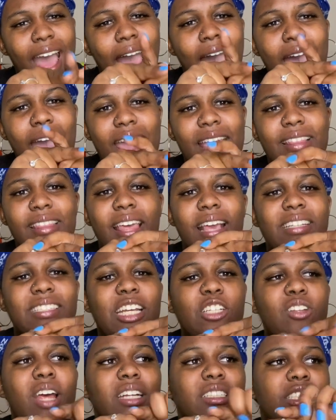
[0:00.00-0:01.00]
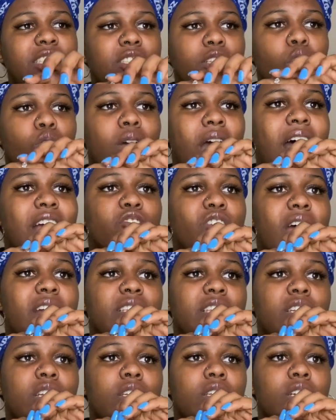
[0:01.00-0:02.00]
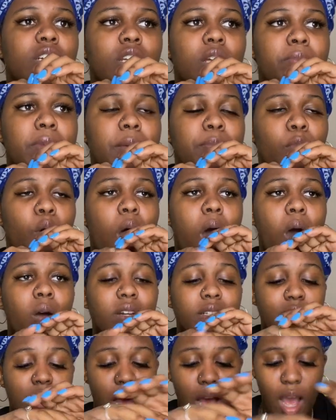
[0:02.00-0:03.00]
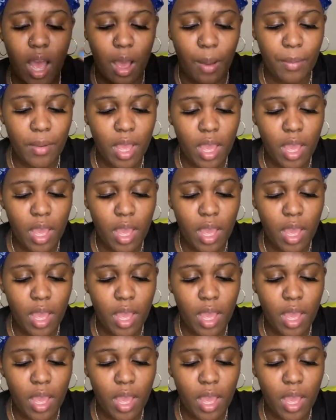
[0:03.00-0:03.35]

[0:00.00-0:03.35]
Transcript: Because I try to see the good in people all the time.